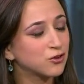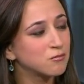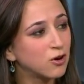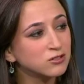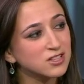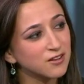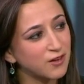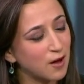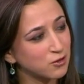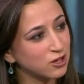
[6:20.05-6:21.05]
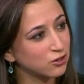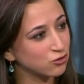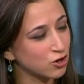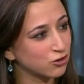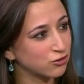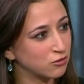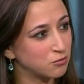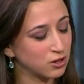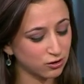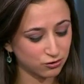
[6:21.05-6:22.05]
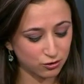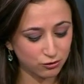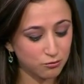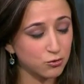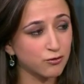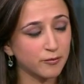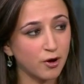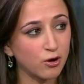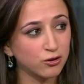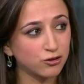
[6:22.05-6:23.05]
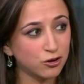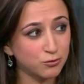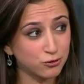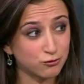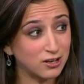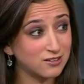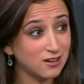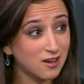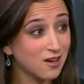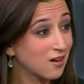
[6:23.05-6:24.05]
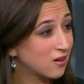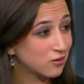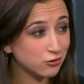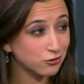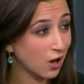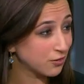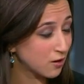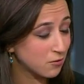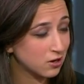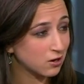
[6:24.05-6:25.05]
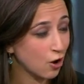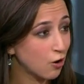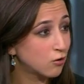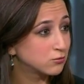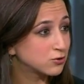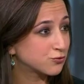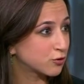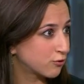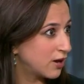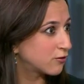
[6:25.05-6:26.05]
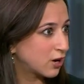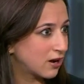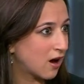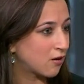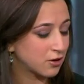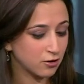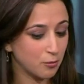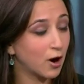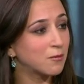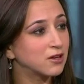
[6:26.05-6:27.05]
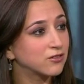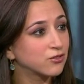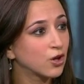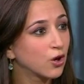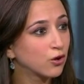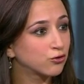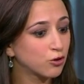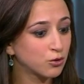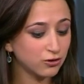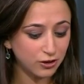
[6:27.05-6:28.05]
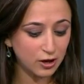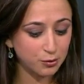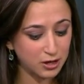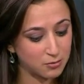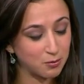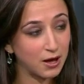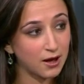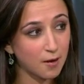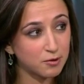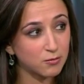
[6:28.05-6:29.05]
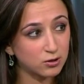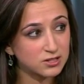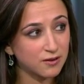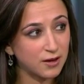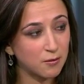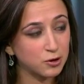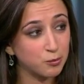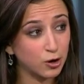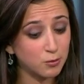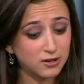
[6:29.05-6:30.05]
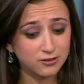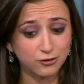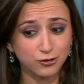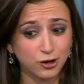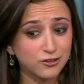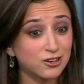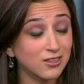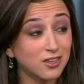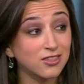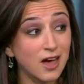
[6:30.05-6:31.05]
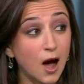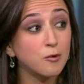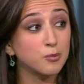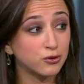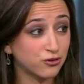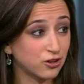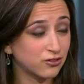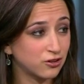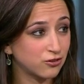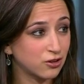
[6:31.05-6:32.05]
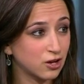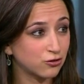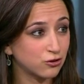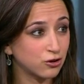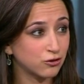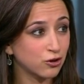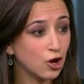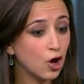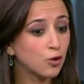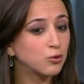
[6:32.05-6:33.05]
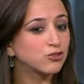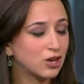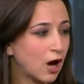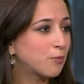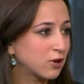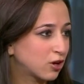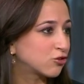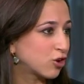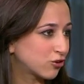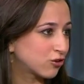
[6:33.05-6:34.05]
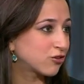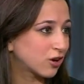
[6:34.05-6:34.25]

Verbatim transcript: It's from multifamily construction because there's a move from ownership to renting, mm -hmm. and there's mm-hmm. not that many homes for rent right now that are apartments. Mm -hmm. So we're seeing a pretty big pickup in multifamily permits and starts, and I think that will persist into the next two years, which could help the right. construction